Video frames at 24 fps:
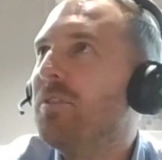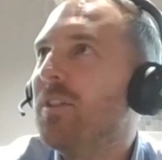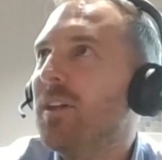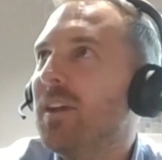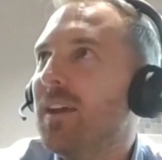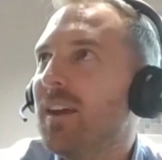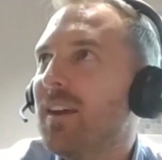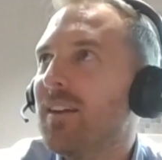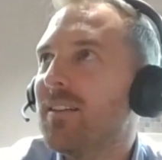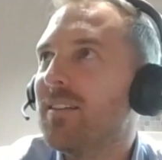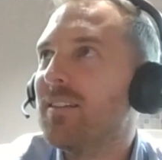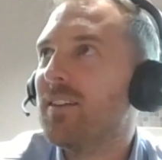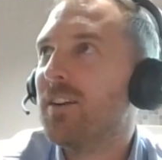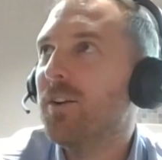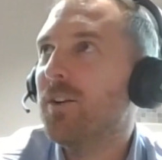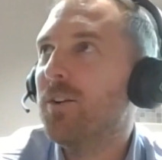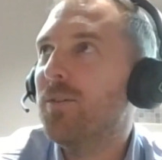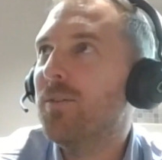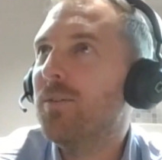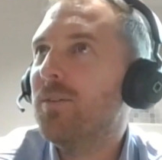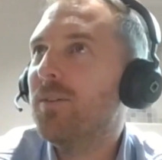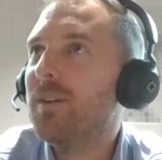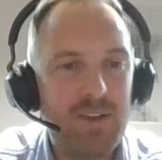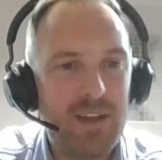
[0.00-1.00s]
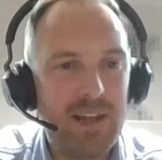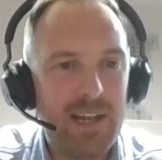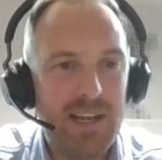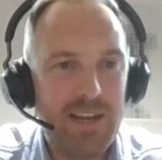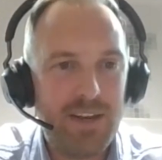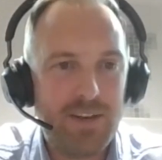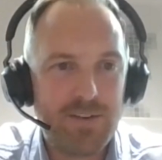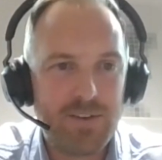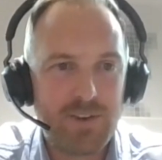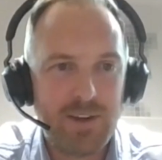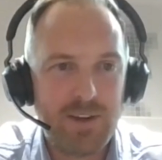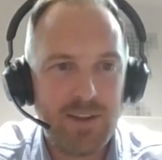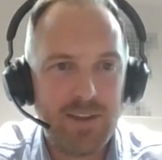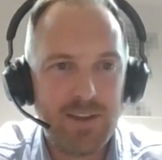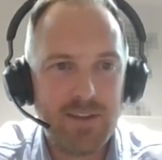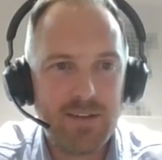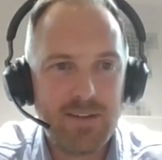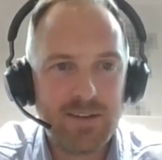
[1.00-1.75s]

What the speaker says: I think so. It literally,